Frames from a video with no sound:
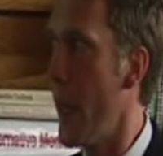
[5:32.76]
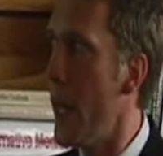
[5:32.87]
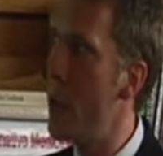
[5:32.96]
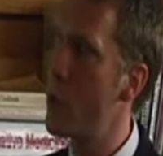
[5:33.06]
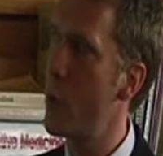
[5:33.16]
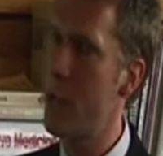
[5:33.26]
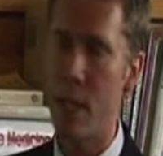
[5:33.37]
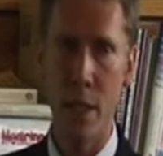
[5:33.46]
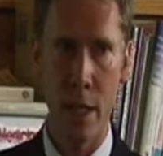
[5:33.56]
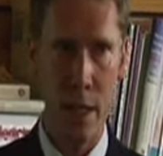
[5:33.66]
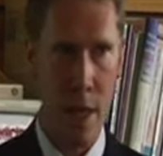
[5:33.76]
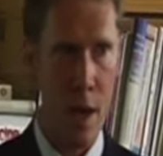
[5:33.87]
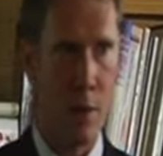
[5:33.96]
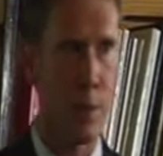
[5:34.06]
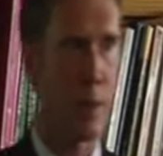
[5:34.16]
Interestingly
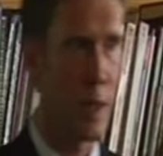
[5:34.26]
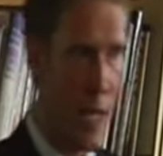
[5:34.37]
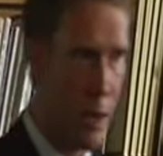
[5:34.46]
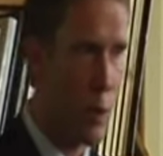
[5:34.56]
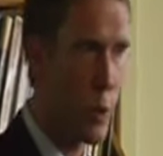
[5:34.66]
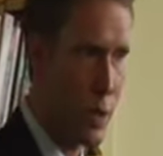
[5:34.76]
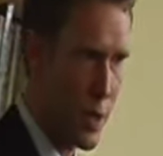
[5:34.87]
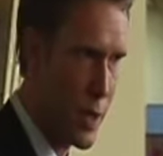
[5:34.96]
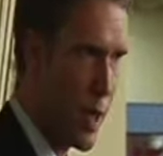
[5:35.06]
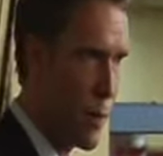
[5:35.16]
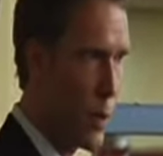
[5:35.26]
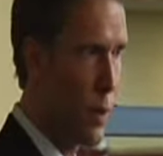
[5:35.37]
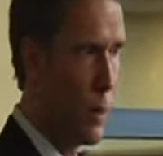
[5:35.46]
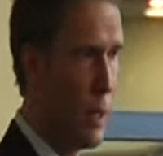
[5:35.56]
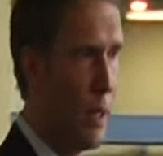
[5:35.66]
enough, later it was discovered
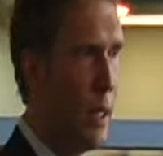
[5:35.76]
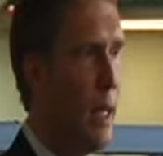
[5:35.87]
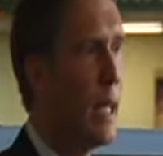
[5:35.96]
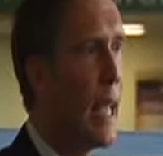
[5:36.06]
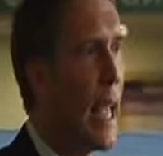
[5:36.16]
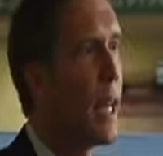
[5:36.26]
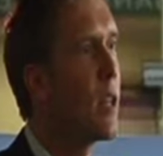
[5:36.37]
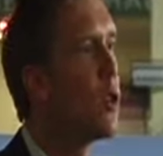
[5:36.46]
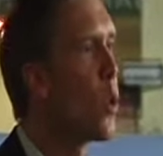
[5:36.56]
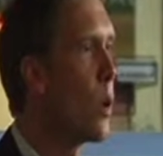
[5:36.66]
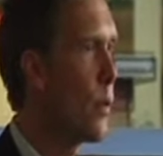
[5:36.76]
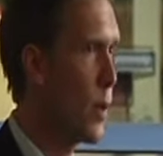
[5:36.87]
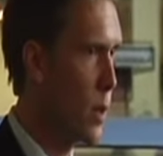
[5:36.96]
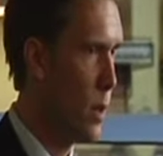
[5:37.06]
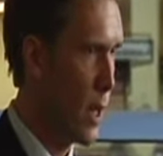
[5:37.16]
an
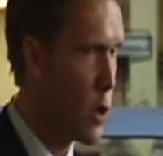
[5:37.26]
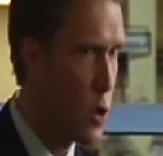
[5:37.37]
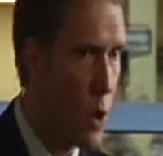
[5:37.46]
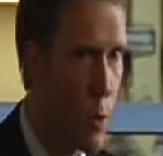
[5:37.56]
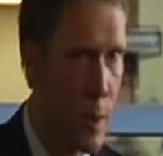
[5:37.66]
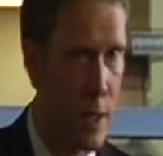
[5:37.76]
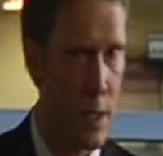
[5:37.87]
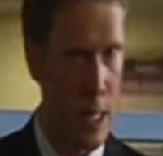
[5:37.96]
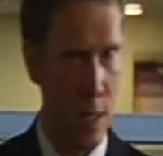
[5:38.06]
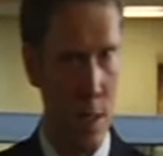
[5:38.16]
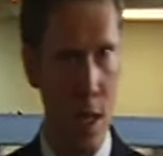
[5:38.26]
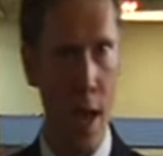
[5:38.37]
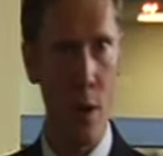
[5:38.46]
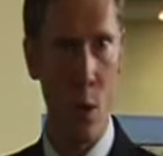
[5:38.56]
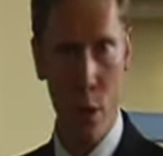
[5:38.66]
endorphin, endo means
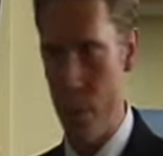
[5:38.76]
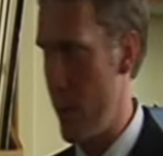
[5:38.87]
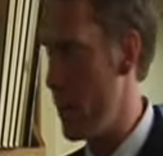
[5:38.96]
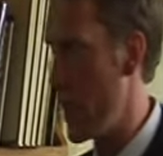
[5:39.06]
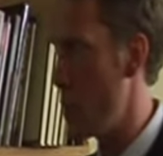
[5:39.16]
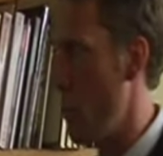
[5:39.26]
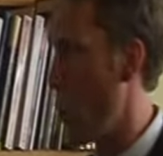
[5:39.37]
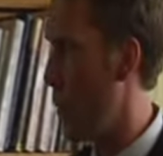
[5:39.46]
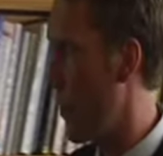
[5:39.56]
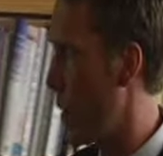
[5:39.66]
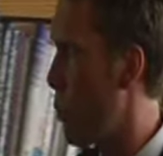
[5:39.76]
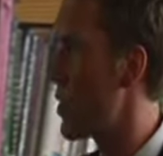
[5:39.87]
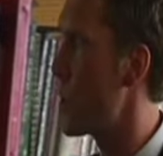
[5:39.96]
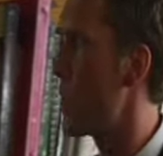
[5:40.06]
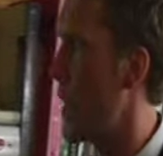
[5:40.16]
inside, orphan means morphine,
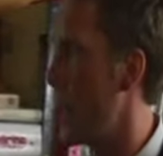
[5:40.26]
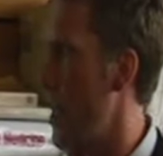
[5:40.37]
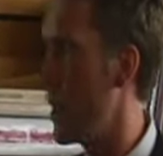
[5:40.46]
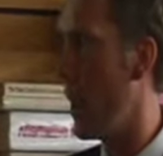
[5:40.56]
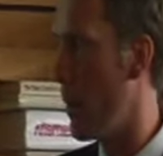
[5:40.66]
which is the